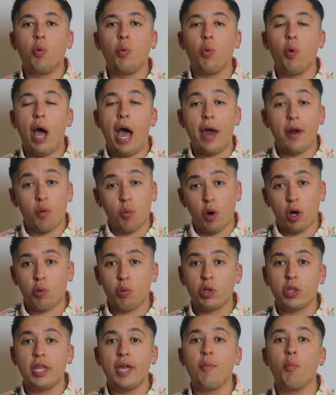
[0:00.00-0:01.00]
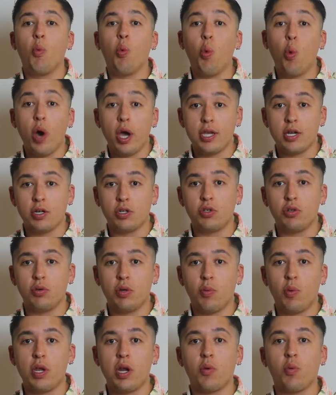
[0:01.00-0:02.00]
how to work with them, what you're
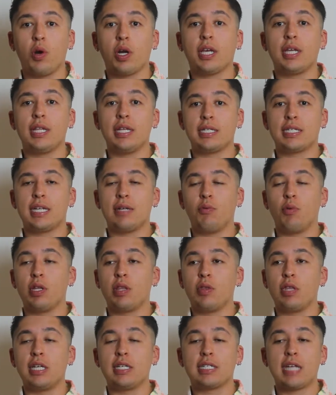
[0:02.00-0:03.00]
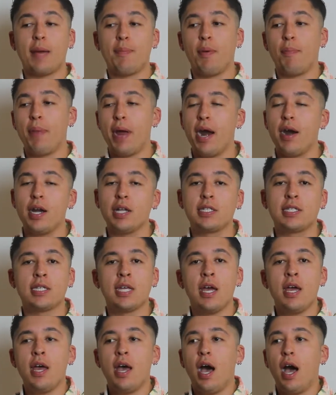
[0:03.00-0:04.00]
doing when you're working with these type of parrots,
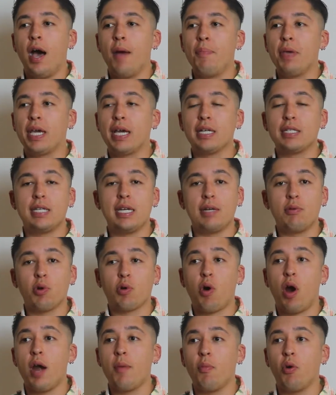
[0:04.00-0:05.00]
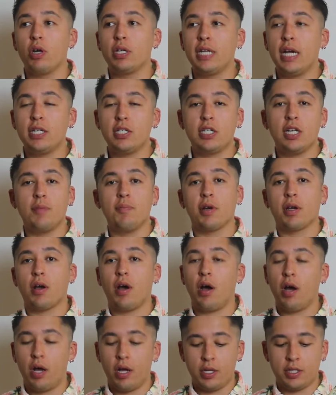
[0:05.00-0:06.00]
because they require more attention.
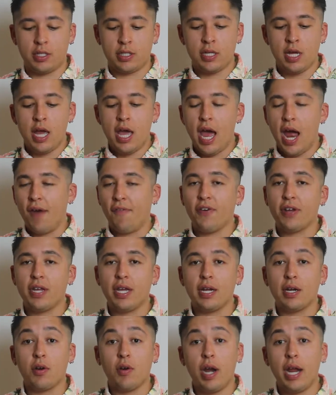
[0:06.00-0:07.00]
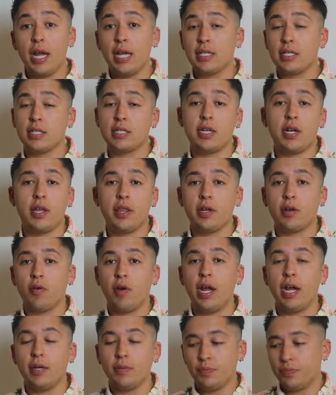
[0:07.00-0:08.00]
Macaws, African greys is another
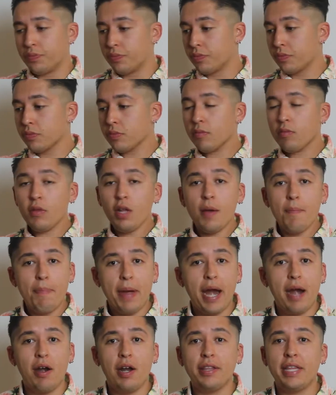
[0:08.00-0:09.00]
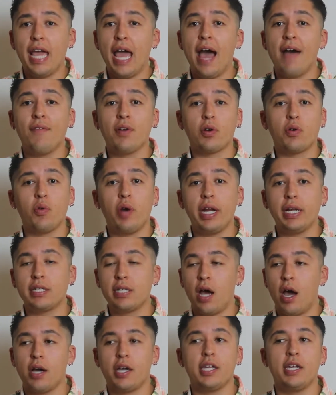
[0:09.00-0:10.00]
great parrot. They have a great
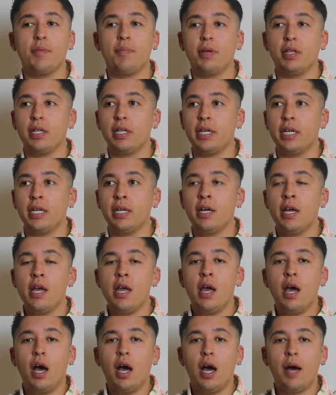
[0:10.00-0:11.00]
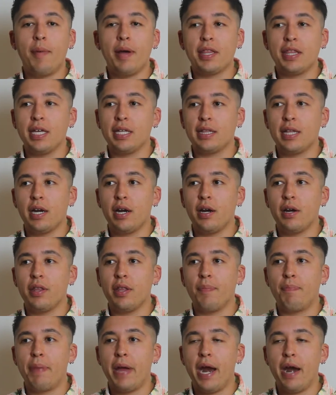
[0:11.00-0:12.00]
talking ability. I think they're
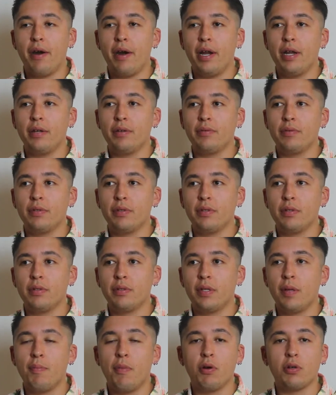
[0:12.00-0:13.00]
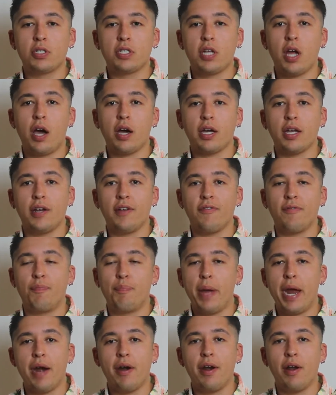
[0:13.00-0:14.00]
the most talkative
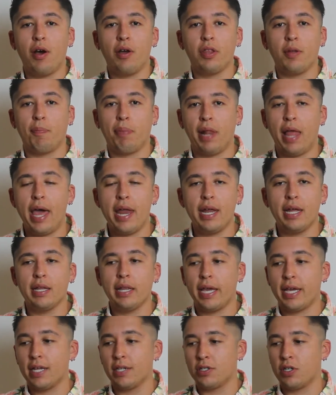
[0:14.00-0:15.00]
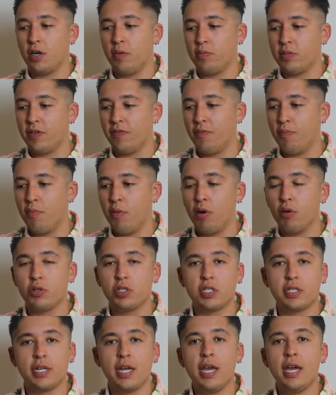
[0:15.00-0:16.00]
parrot on the planet, like in terms of
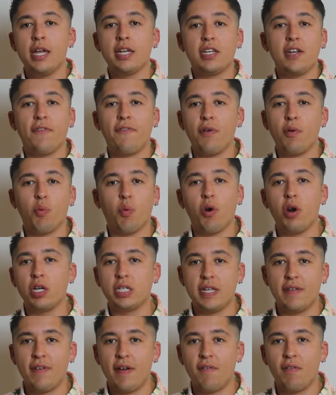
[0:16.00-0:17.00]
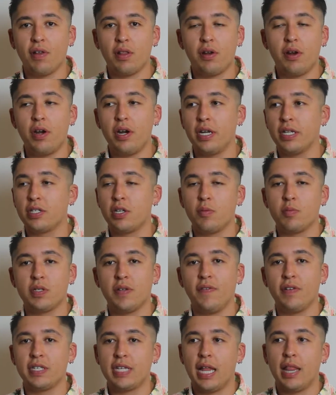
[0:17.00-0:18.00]
most different words they've ever learned in terms of
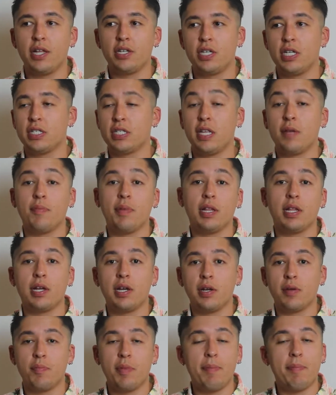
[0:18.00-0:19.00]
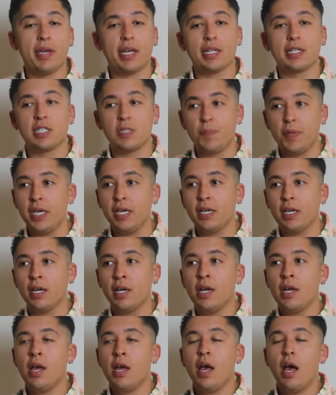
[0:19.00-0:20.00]
intelligence and ability to mimic and speak.
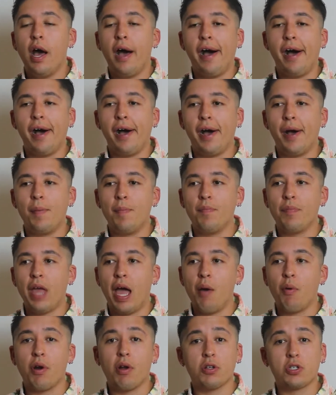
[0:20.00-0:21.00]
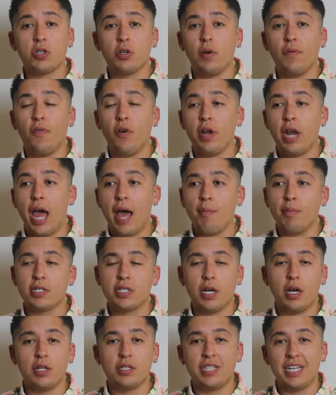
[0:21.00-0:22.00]
I would also avoid
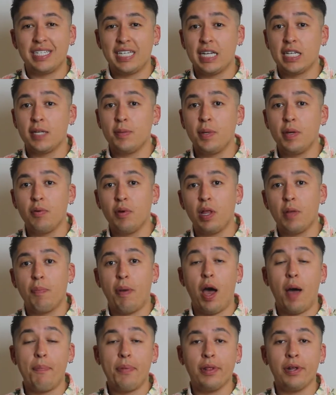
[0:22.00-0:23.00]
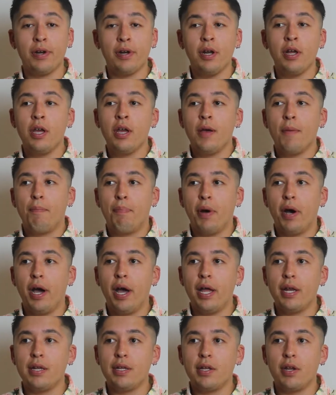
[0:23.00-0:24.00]
Amazons. They tend to be really popular,
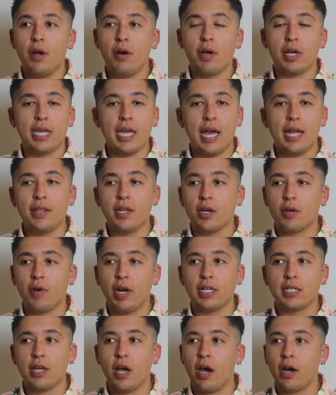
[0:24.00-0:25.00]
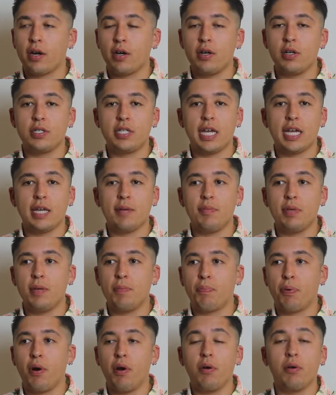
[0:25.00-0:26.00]
but again, they're great talkers. They can be
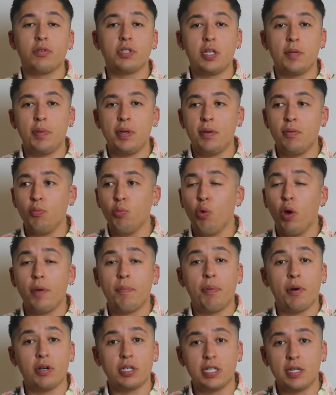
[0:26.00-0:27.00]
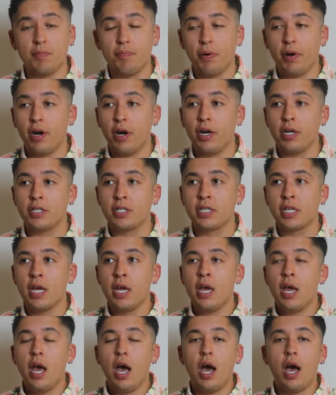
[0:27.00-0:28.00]
prone to be one-person birds.
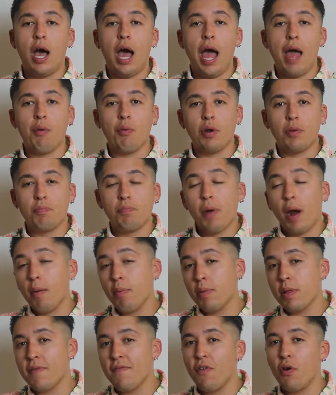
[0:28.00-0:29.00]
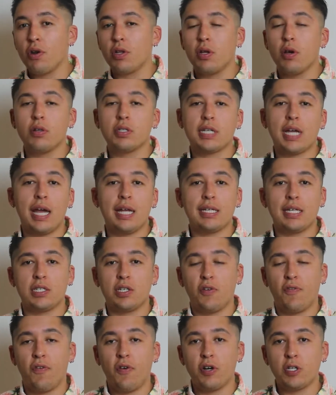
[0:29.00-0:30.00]
I would probably avoid those guys as
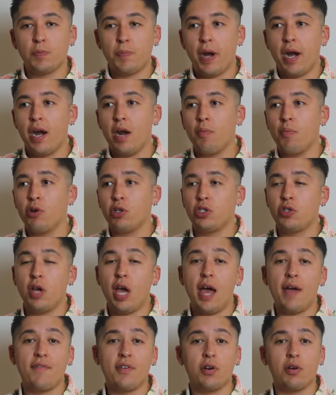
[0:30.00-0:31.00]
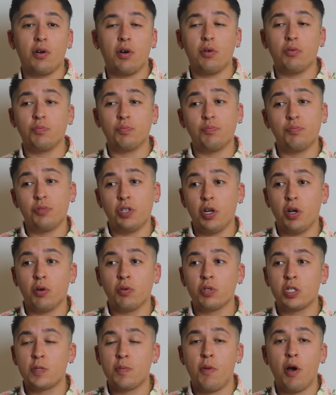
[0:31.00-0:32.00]
your first parrot. Once you have your own
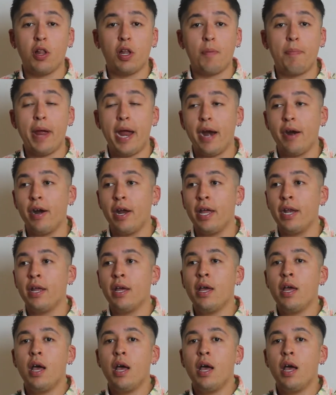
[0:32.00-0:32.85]
smaller parrot,